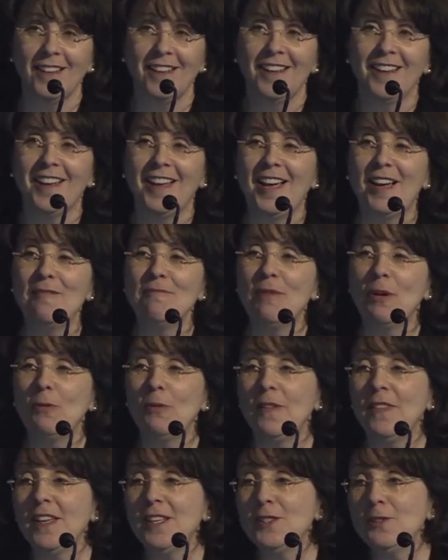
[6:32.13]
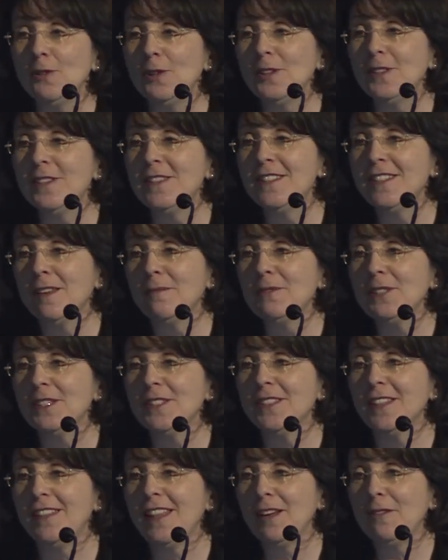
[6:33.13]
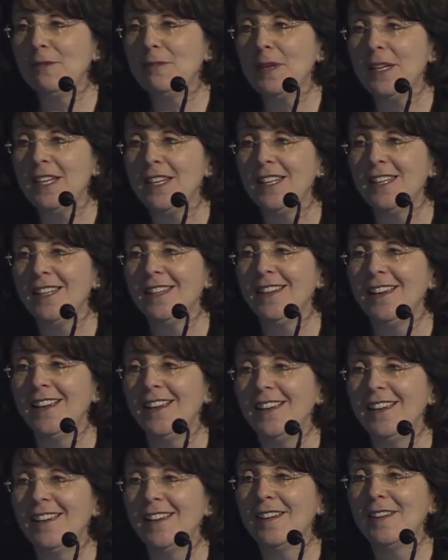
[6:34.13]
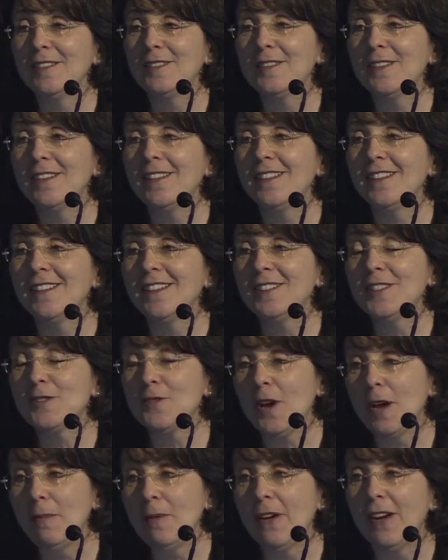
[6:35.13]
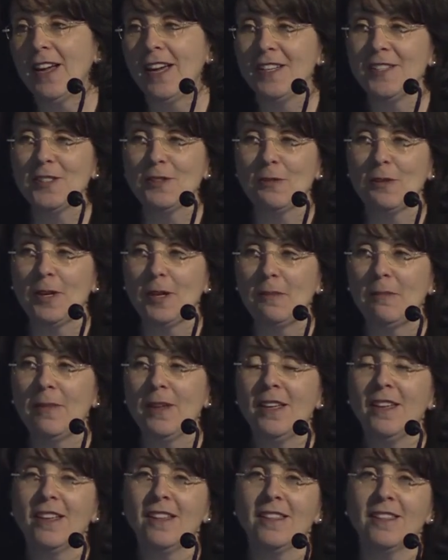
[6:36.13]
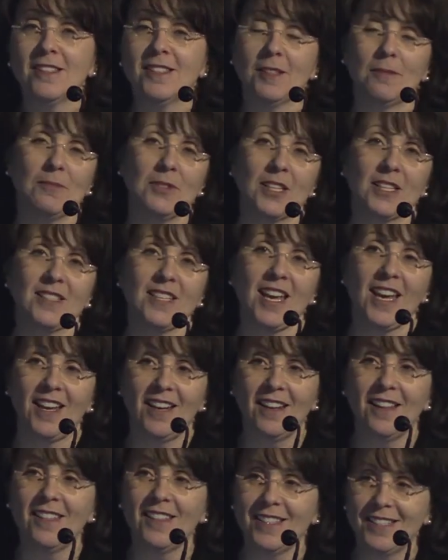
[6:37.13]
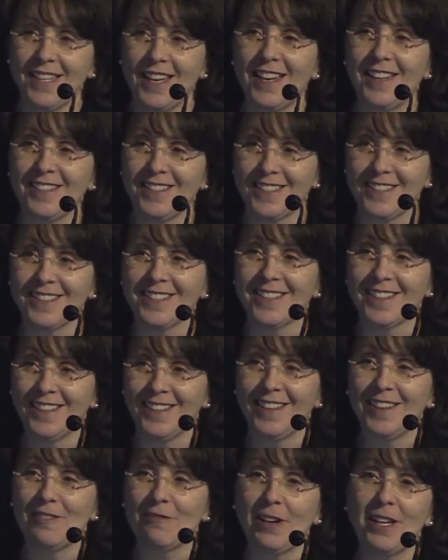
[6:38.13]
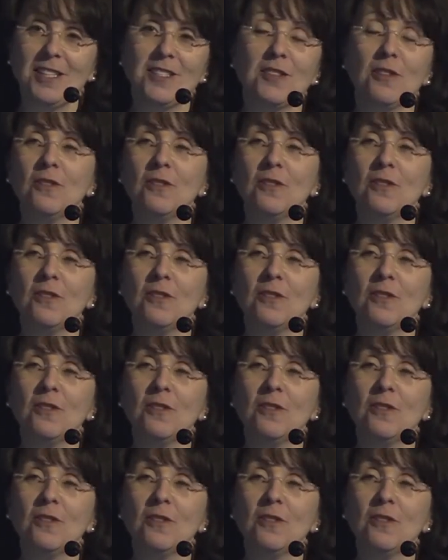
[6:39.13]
But when they told subjects that they would be eating a strawberry ice cream, the subjects hated the taste, right?